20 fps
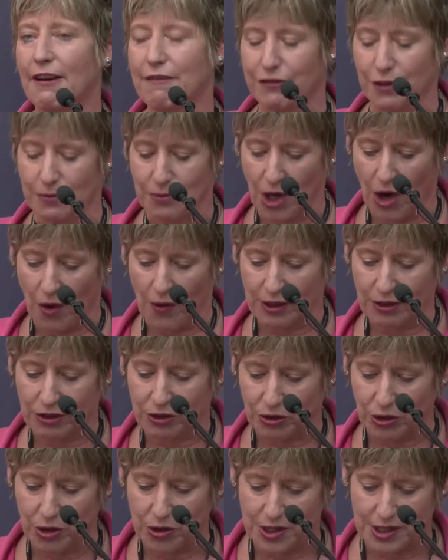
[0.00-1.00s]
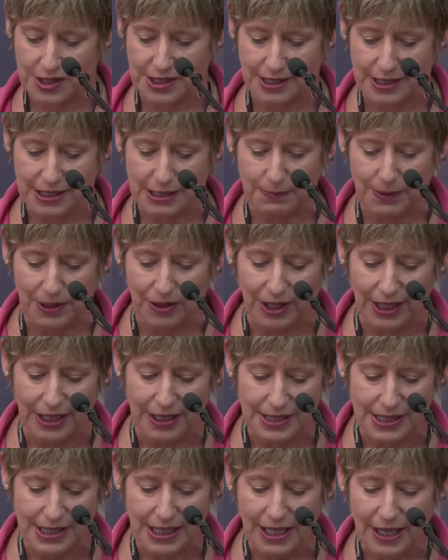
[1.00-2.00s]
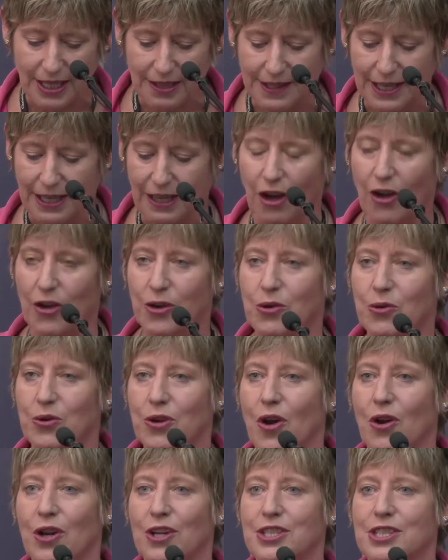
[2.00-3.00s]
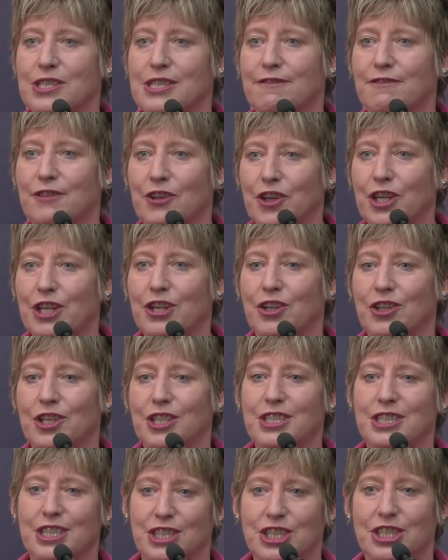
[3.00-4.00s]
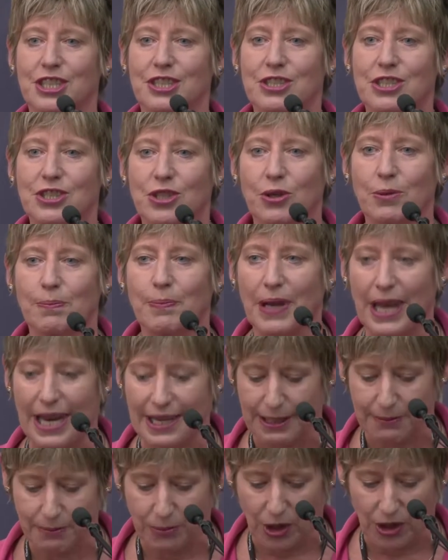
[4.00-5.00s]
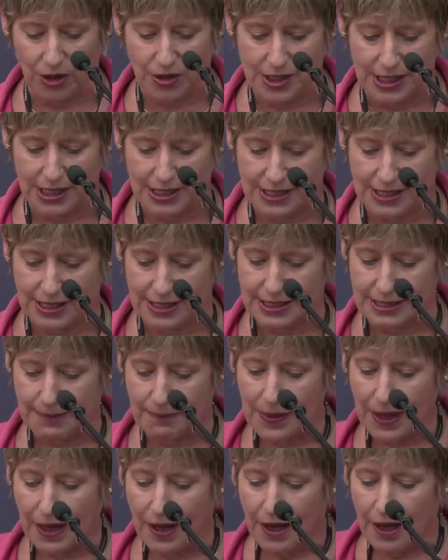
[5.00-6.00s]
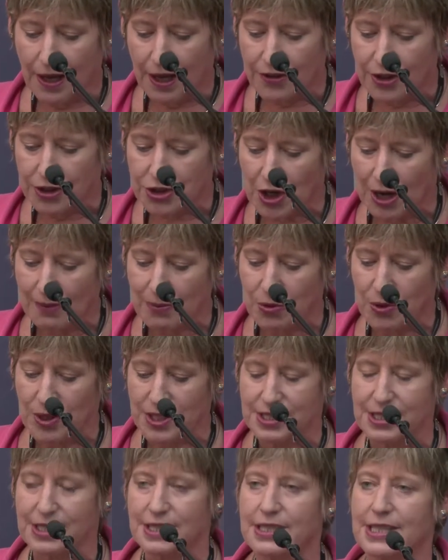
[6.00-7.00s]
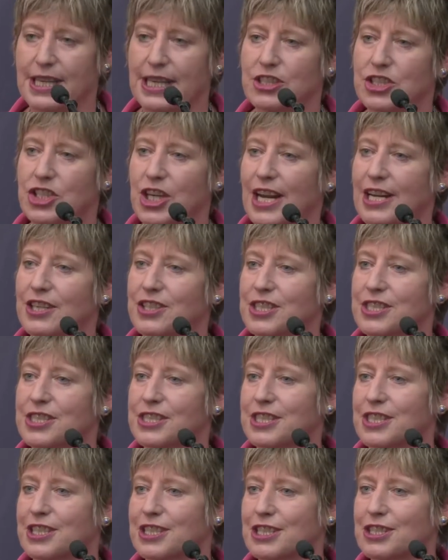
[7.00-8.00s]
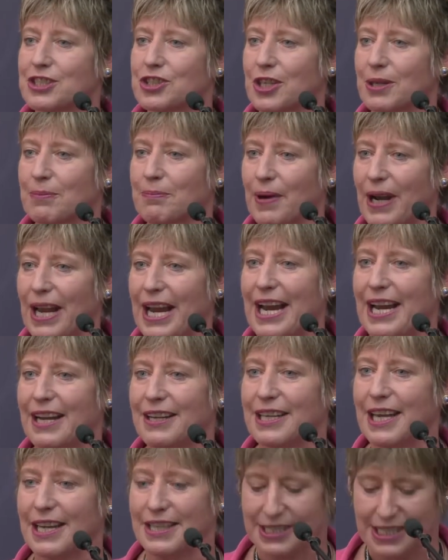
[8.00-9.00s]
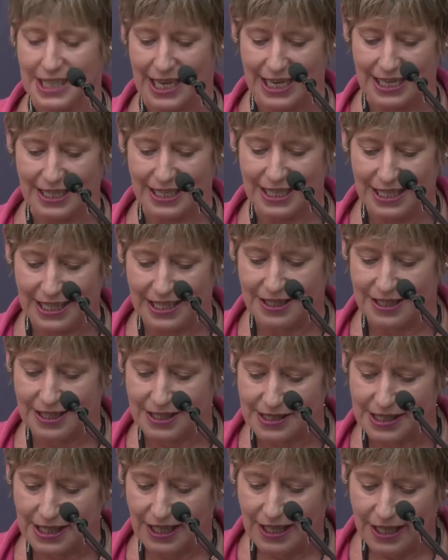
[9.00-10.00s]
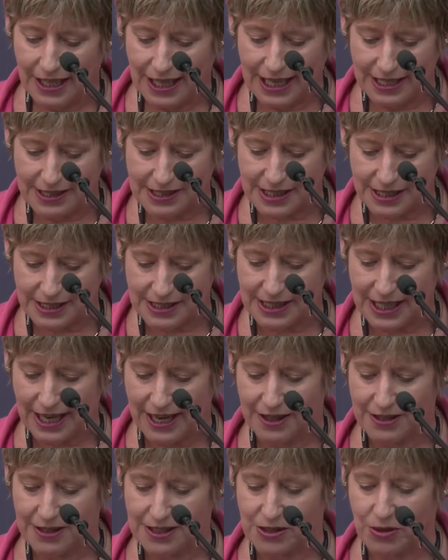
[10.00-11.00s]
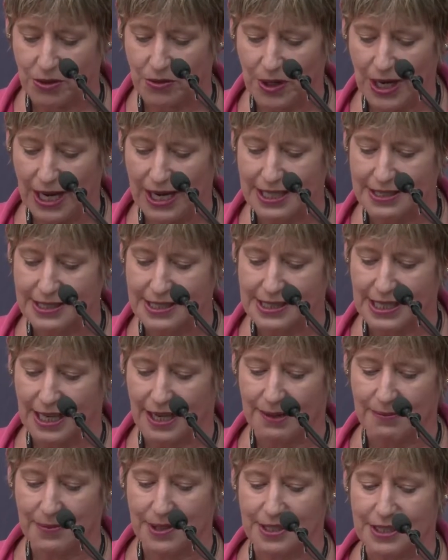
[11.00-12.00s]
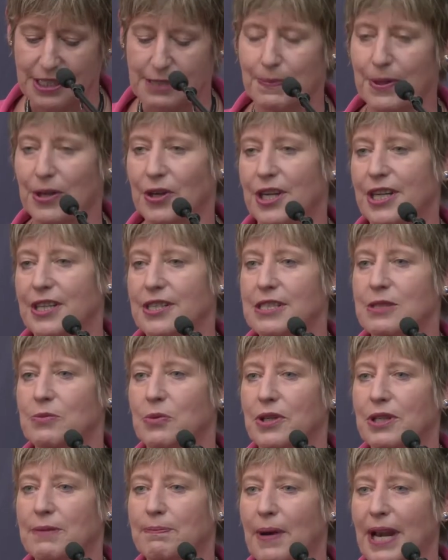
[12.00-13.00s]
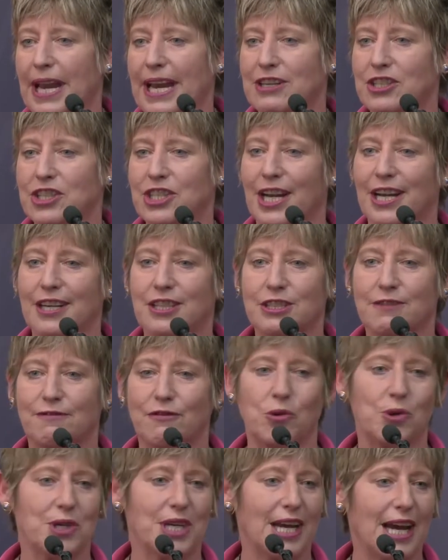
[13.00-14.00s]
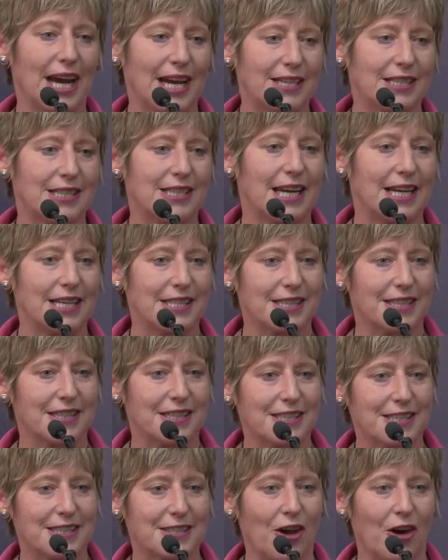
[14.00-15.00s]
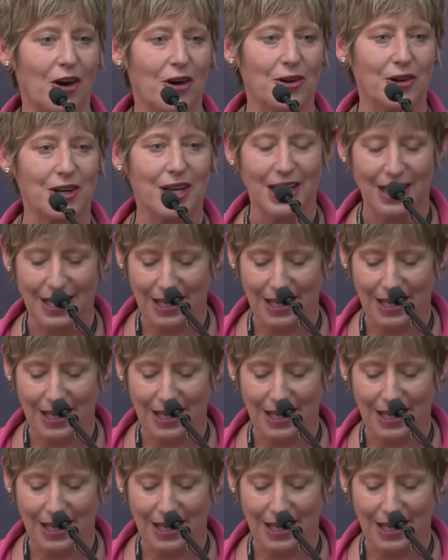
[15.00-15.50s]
from going through this experience, that local knowledge is a very good addition to planning processes. The trouble is that changes to the district plan can take years, as this council has experienced with Plan Change 48, as it's known,